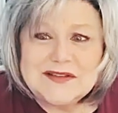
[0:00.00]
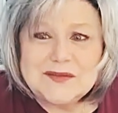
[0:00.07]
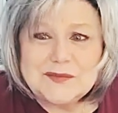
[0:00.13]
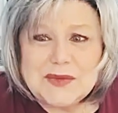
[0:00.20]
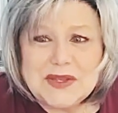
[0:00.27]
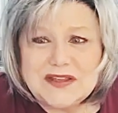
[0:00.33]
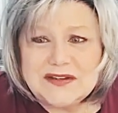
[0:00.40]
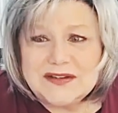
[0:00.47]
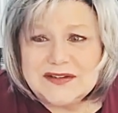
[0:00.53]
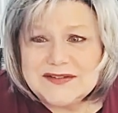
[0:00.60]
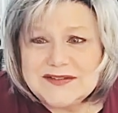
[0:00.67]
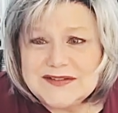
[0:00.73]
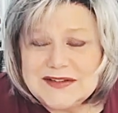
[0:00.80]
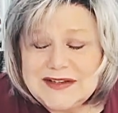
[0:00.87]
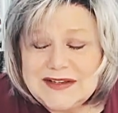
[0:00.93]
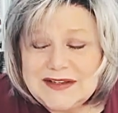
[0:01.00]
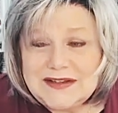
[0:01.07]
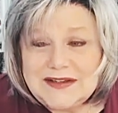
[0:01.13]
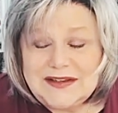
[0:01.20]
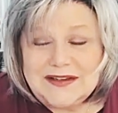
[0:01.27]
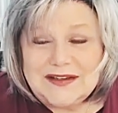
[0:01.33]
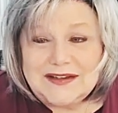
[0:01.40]
Oh my goodness.
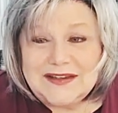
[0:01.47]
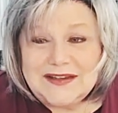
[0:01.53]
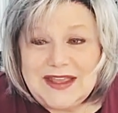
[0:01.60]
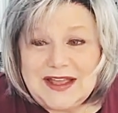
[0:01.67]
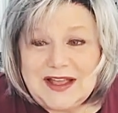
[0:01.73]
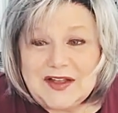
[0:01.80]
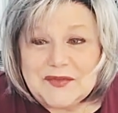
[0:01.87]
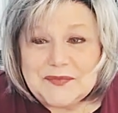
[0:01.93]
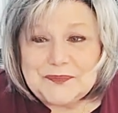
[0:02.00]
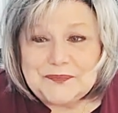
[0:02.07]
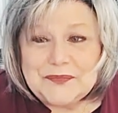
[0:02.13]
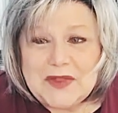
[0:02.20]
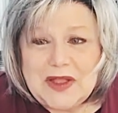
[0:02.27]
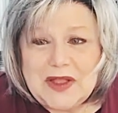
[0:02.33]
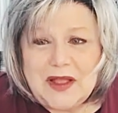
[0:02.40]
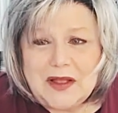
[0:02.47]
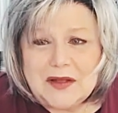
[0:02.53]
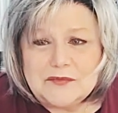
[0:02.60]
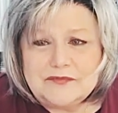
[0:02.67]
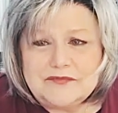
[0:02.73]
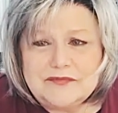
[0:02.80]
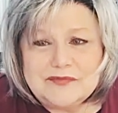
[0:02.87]
Yeah.
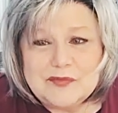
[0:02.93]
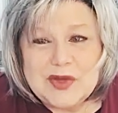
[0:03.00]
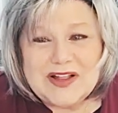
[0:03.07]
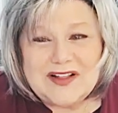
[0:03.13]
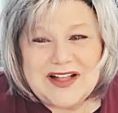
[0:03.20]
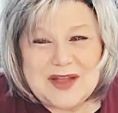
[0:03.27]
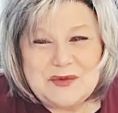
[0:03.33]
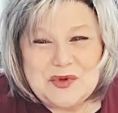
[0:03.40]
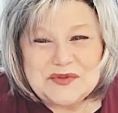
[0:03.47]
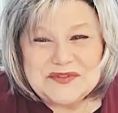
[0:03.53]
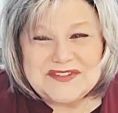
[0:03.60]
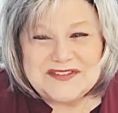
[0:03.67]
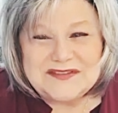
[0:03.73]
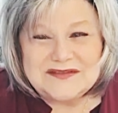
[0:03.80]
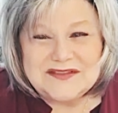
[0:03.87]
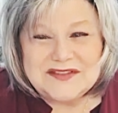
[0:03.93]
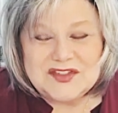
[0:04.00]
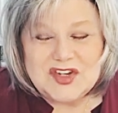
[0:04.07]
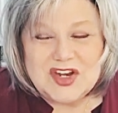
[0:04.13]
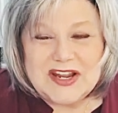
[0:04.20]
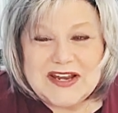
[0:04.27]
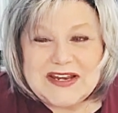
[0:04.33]
Well, I won't,
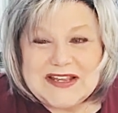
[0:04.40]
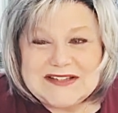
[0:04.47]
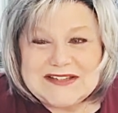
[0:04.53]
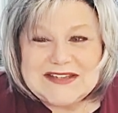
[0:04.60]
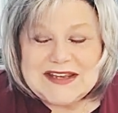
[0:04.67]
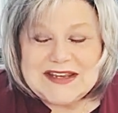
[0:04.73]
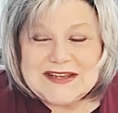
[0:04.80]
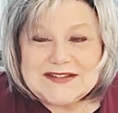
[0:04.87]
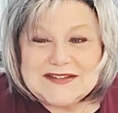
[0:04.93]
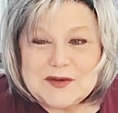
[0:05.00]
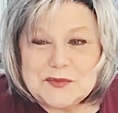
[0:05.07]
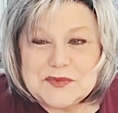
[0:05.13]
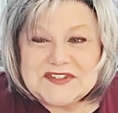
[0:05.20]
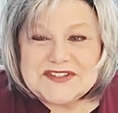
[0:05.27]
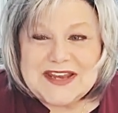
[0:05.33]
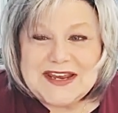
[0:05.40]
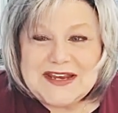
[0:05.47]
should I not say it's almost